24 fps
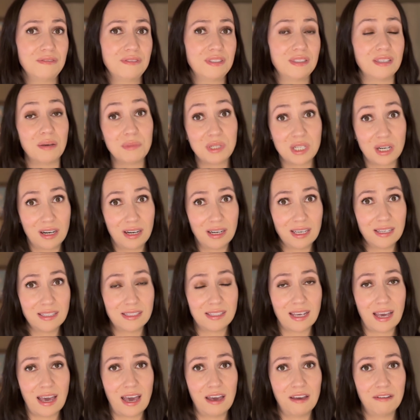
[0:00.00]
Some Targets
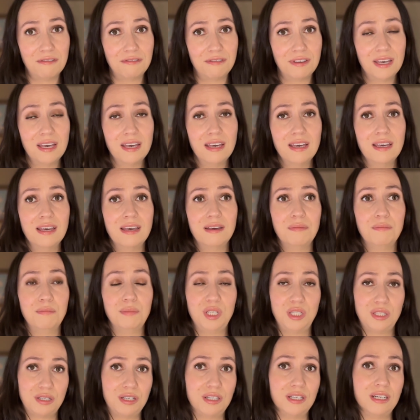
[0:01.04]
have
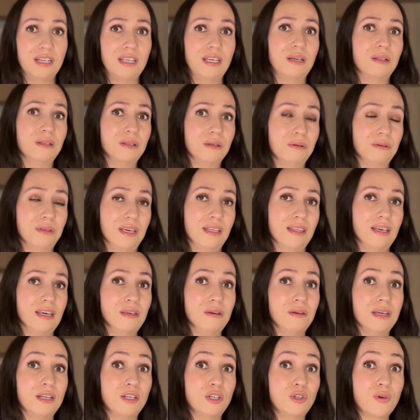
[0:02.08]
maternity clothing that
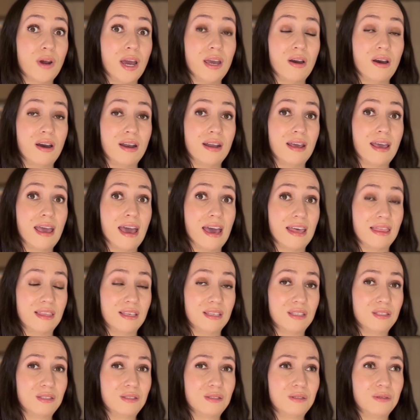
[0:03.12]
you can try on at the
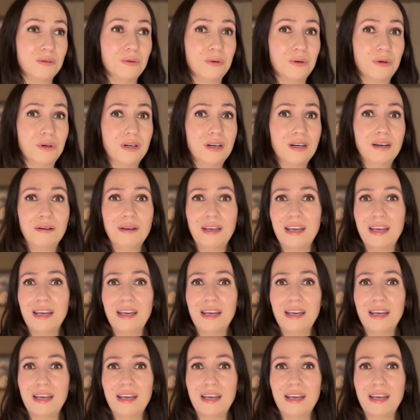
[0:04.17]
store,